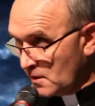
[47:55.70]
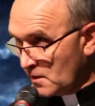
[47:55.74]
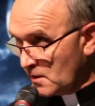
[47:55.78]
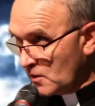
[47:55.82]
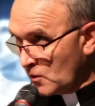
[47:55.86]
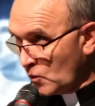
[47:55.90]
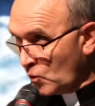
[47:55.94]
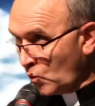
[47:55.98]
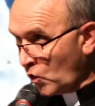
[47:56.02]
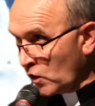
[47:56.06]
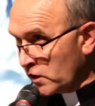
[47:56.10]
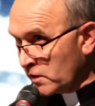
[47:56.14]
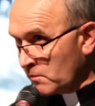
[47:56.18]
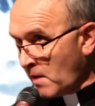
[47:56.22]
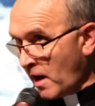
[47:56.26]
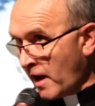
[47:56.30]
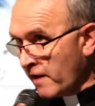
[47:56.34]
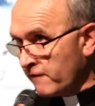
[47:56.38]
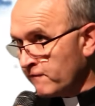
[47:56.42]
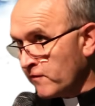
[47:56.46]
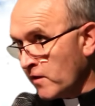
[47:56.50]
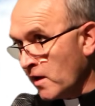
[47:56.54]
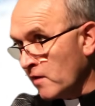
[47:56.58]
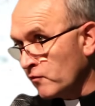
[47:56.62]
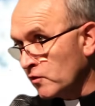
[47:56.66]
his own
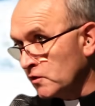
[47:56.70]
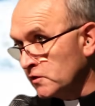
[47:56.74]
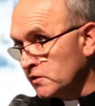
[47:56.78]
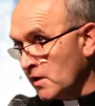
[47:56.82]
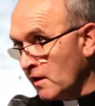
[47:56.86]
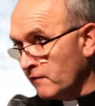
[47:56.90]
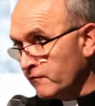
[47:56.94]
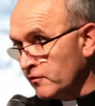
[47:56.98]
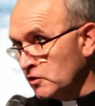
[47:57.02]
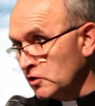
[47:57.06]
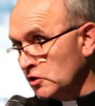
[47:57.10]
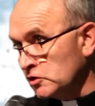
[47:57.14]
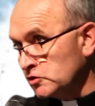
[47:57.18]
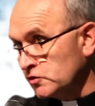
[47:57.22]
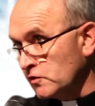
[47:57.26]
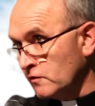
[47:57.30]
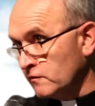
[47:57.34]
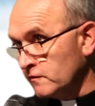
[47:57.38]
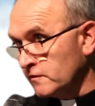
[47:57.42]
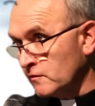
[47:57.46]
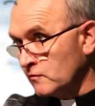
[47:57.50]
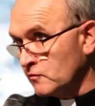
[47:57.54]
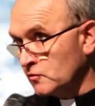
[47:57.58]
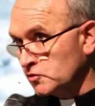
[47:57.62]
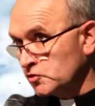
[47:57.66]
prayers halting
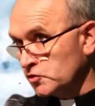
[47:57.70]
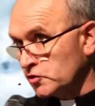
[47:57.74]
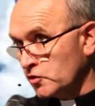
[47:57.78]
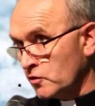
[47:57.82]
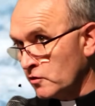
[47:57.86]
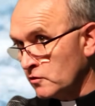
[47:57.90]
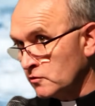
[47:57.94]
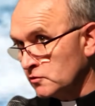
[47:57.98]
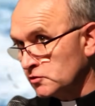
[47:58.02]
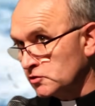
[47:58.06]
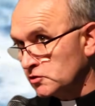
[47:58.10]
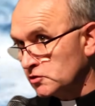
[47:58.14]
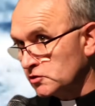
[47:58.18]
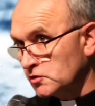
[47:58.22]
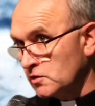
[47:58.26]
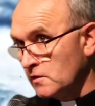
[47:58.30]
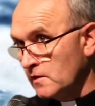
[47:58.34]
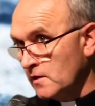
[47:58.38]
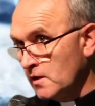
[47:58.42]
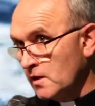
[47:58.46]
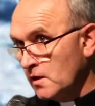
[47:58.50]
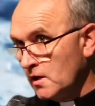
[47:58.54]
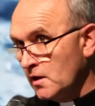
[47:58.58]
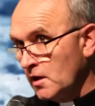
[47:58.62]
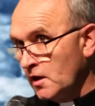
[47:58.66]
but sincere.
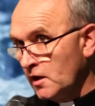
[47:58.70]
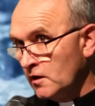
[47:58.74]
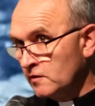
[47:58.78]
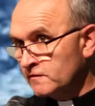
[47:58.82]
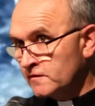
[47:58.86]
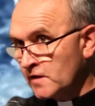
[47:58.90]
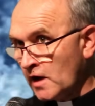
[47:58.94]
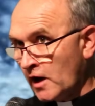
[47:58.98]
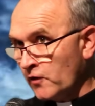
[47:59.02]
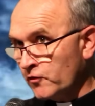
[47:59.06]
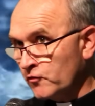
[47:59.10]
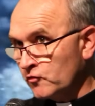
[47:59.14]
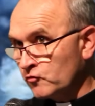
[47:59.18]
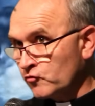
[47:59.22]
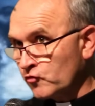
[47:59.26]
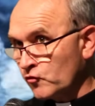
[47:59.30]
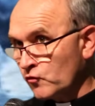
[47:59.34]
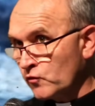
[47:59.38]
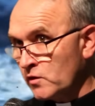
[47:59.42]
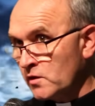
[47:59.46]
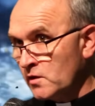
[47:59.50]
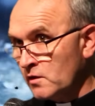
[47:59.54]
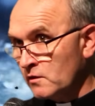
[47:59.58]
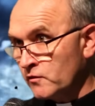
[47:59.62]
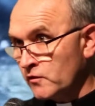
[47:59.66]
The hospital
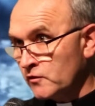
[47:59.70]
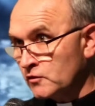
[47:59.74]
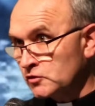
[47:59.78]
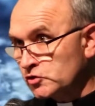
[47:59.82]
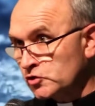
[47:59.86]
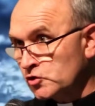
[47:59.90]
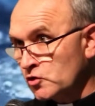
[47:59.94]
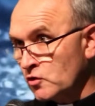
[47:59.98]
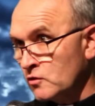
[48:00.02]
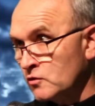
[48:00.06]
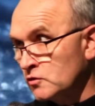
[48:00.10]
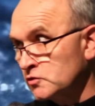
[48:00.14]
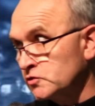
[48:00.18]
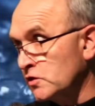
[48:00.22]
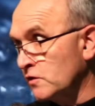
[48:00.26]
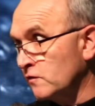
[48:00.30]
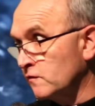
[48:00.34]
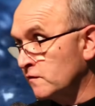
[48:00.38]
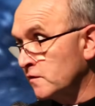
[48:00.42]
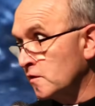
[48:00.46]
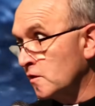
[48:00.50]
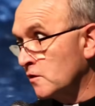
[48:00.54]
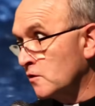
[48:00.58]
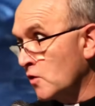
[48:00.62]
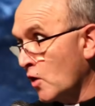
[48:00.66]
staff, though
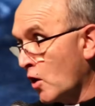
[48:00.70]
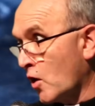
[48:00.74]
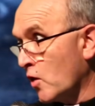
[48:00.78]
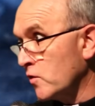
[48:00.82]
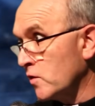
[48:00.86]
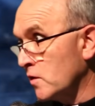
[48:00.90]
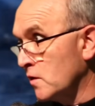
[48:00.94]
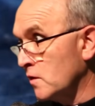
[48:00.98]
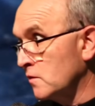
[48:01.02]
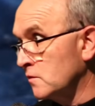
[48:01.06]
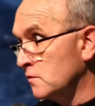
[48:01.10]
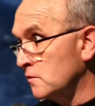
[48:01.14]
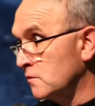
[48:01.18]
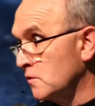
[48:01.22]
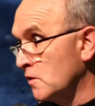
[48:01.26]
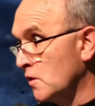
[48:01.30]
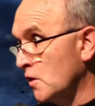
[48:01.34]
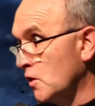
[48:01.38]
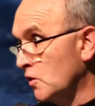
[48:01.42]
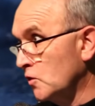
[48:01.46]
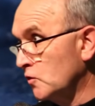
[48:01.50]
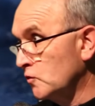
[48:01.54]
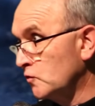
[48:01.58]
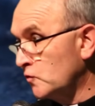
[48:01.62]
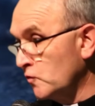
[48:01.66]
bound by
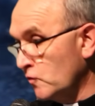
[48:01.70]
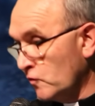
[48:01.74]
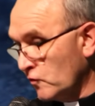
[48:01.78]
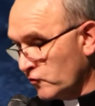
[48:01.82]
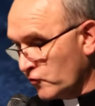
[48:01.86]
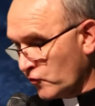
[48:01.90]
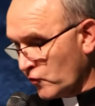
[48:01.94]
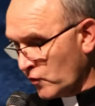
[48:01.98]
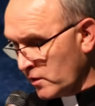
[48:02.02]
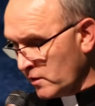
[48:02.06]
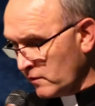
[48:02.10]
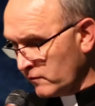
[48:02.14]
secrecy, were